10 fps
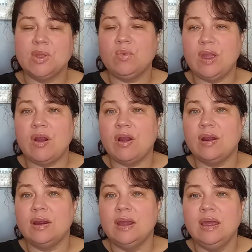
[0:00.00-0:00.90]
We
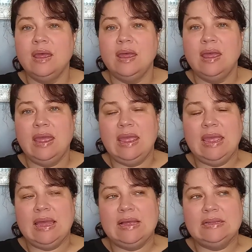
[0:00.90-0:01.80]
are.
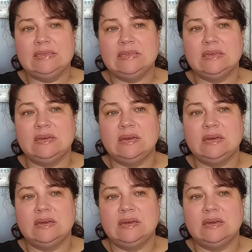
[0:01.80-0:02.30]
And,